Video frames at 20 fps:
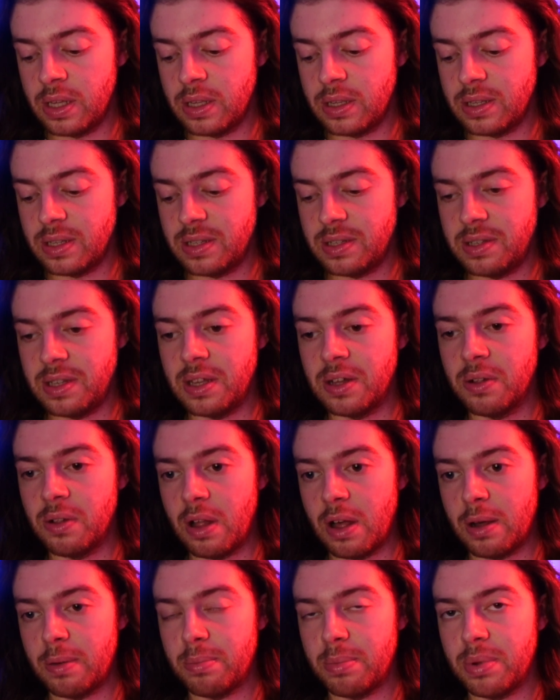seal
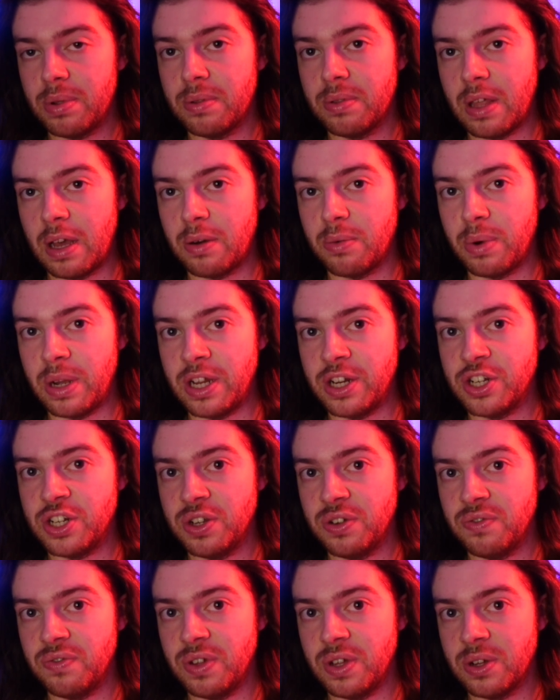up that Wei
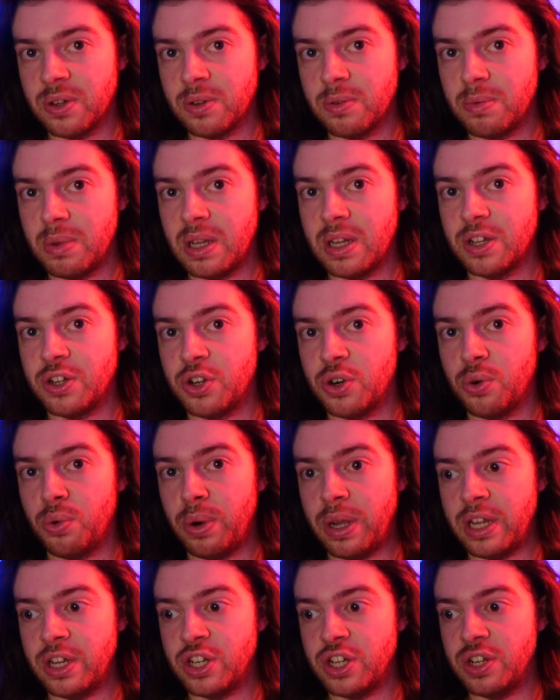Qi field, because your
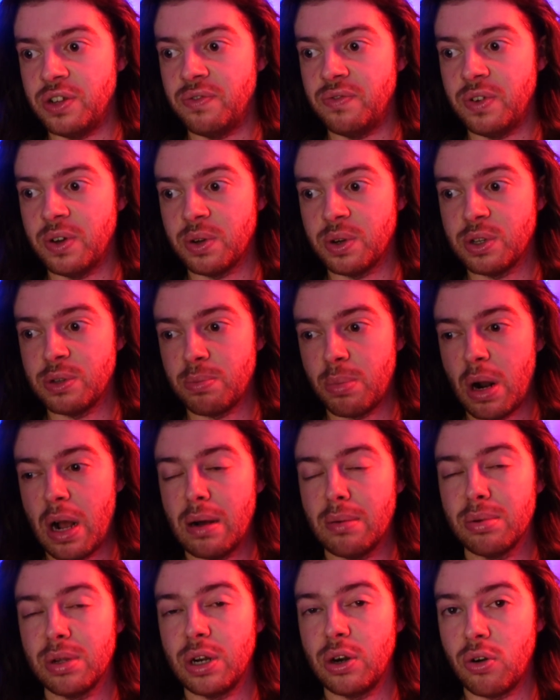Wei Qi field is
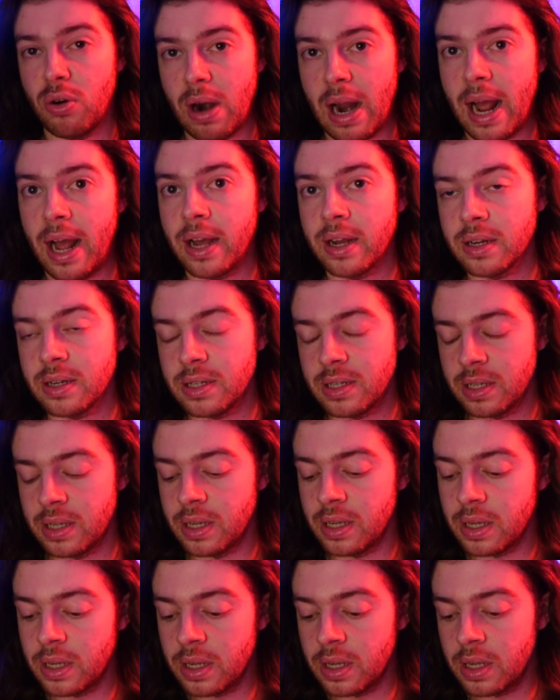probably cracked
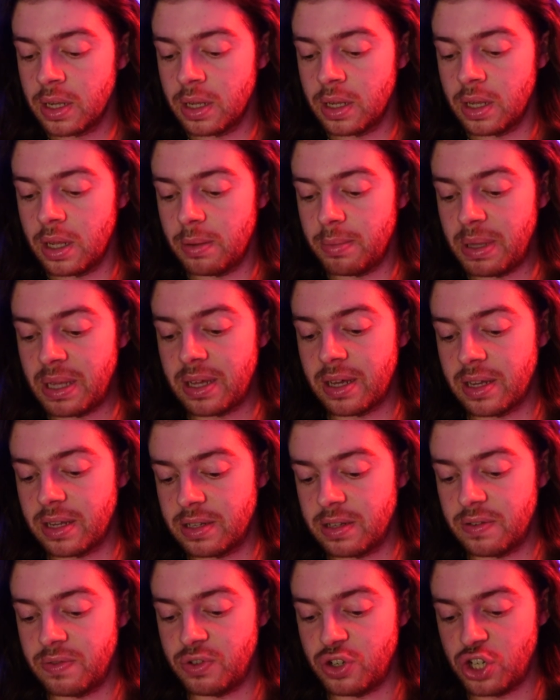
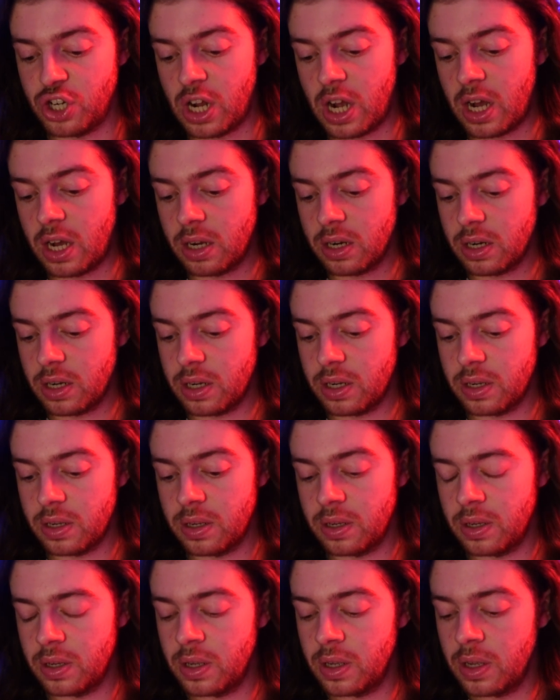because of shock.
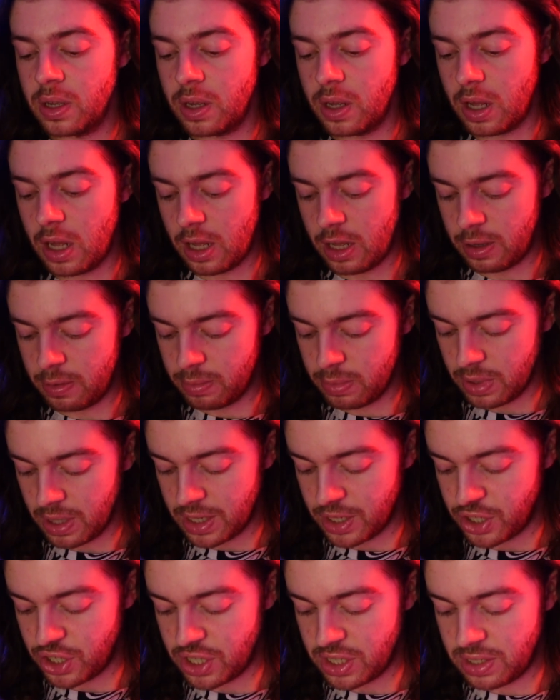
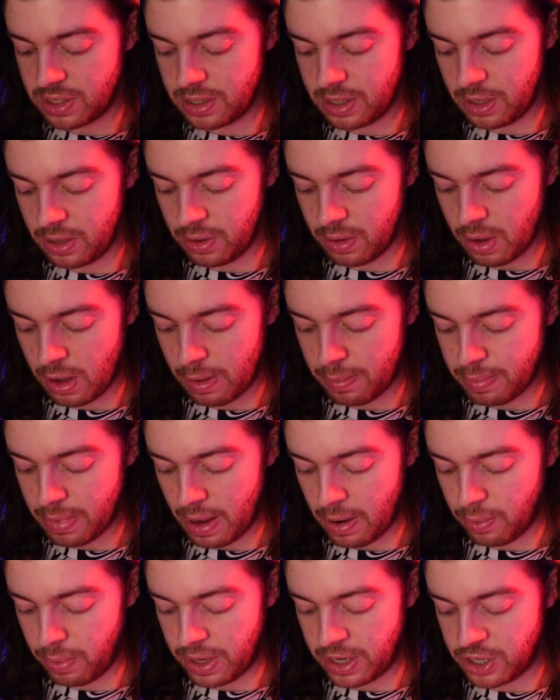Let's just seal up
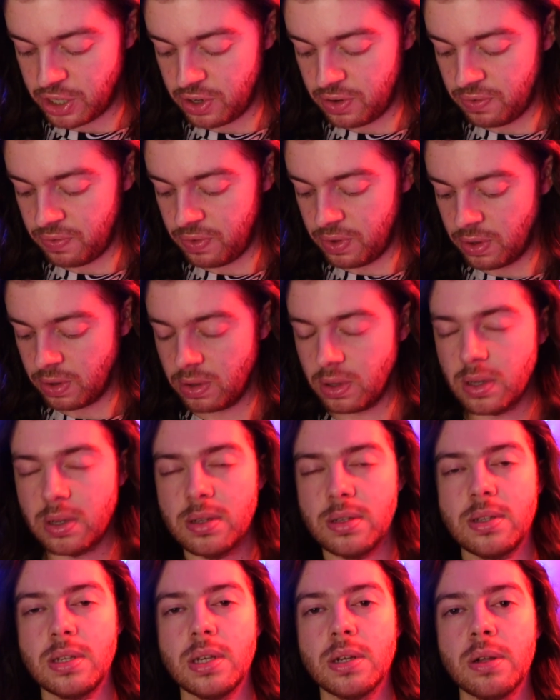that Wei Qi field. Let's
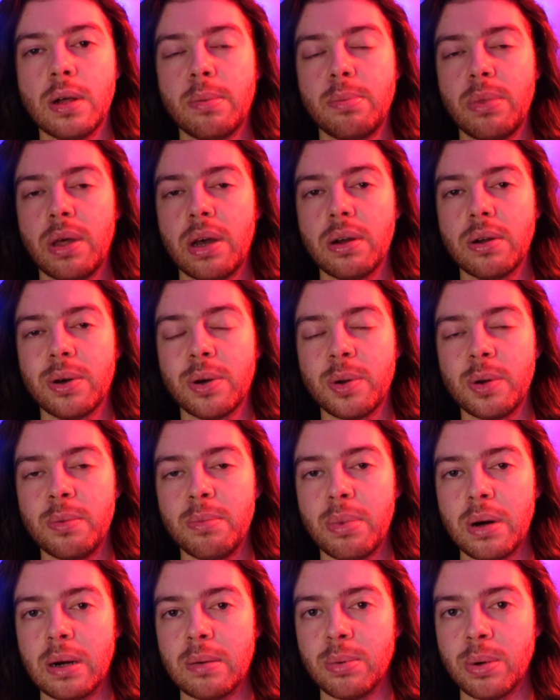seal up that golden
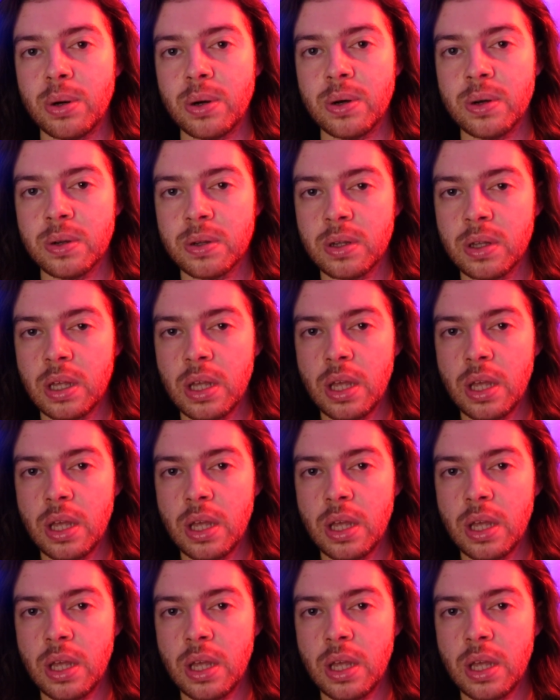bubble.